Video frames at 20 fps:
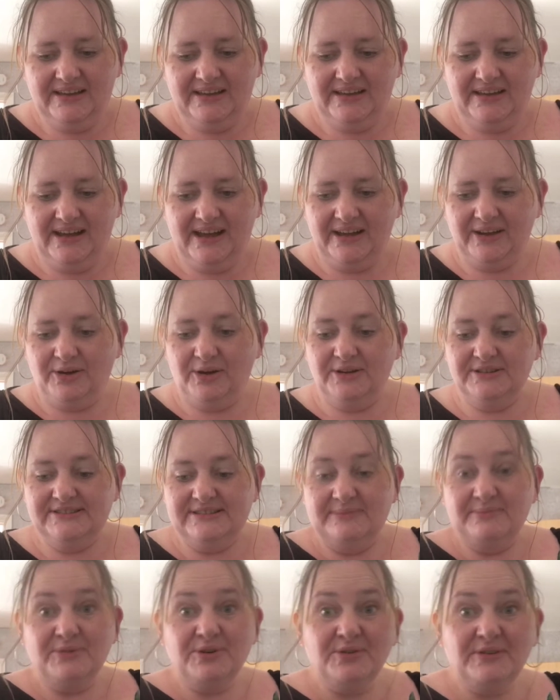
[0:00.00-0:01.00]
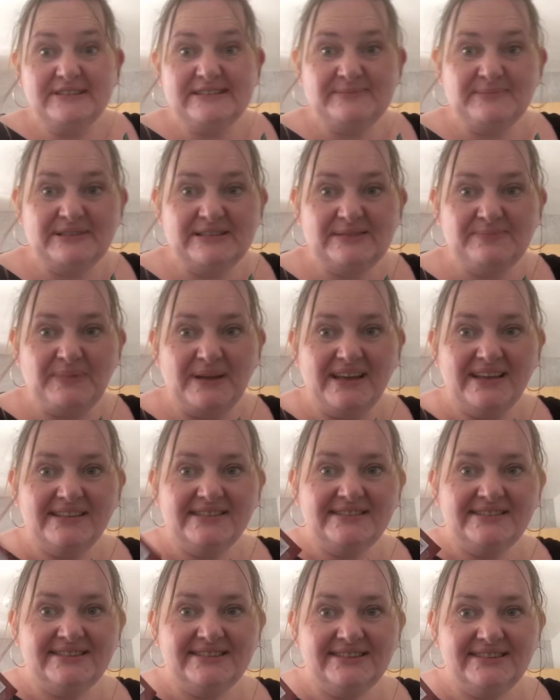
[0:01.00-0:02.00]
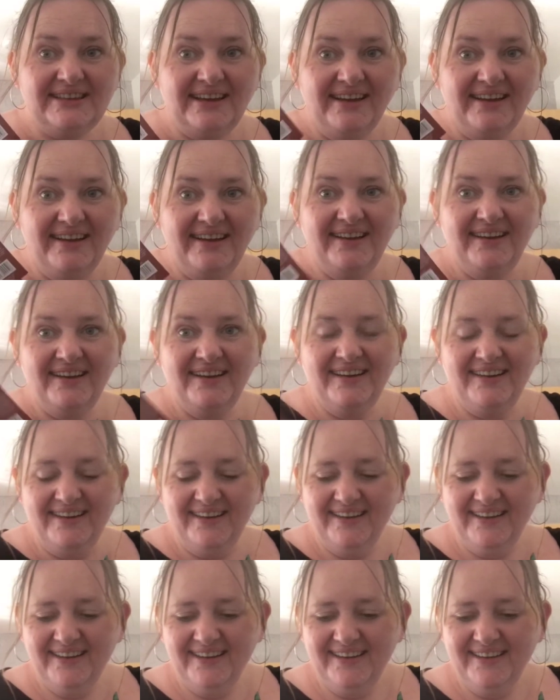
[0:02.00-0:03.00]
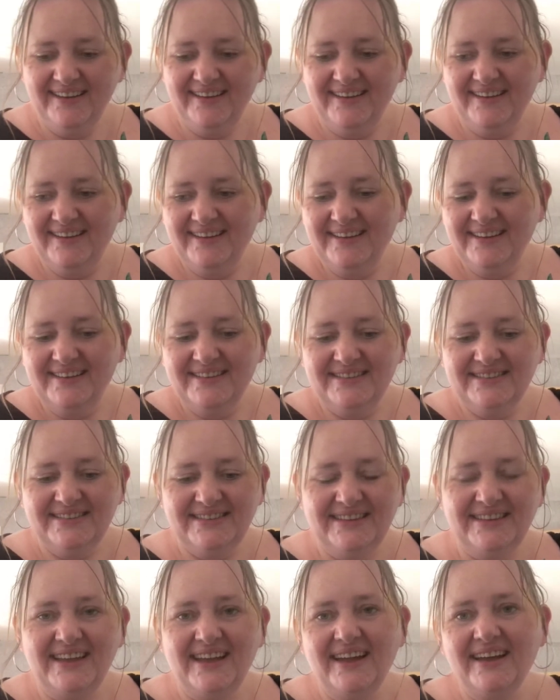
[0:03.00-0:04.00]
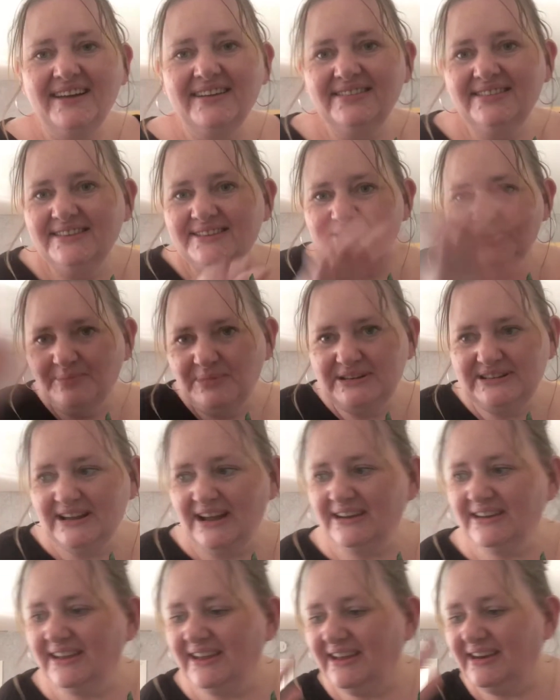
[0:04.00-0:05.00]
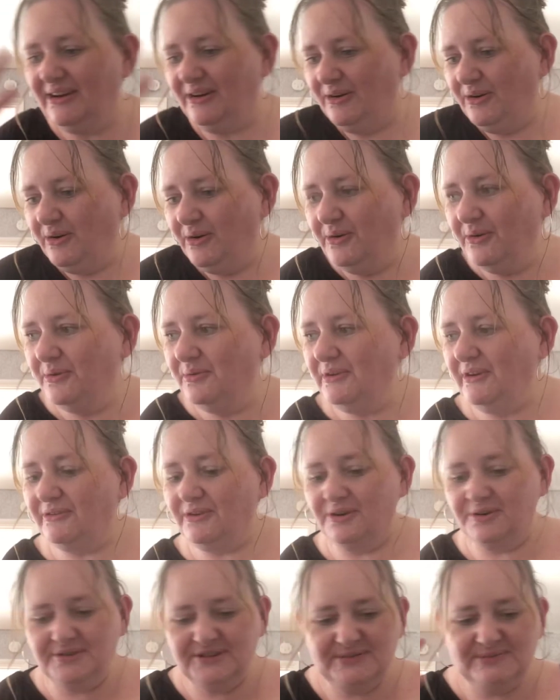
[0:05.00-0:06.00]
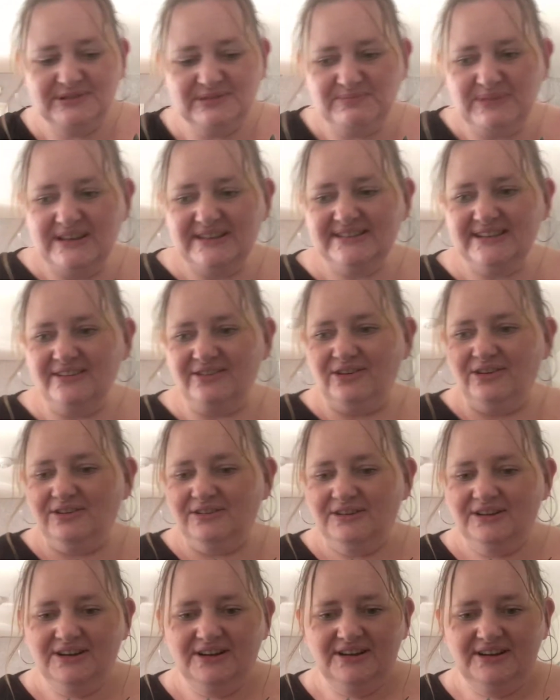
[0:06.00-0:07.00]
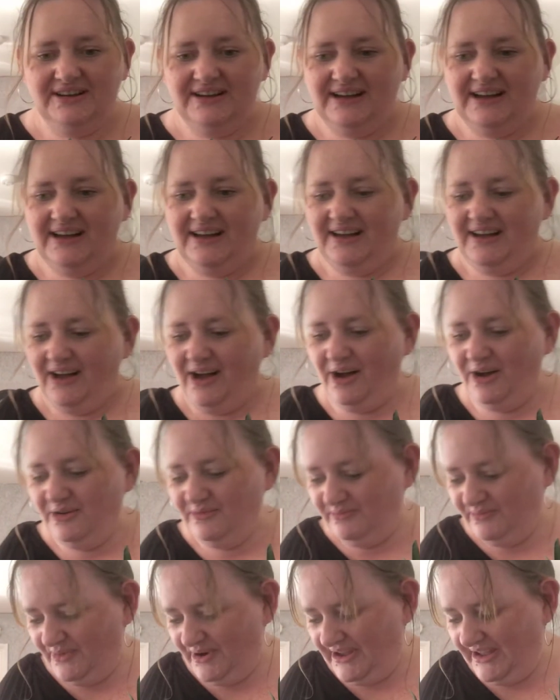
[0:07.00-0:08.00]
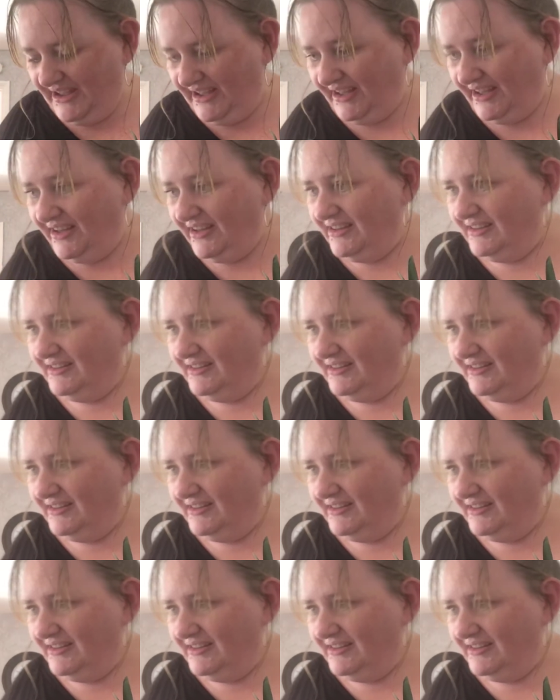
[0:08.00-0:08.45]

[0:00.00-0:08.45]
I got some Christmas bits. So yeah, this will be done in a haul. I've got Christmas bits, I've got homeware,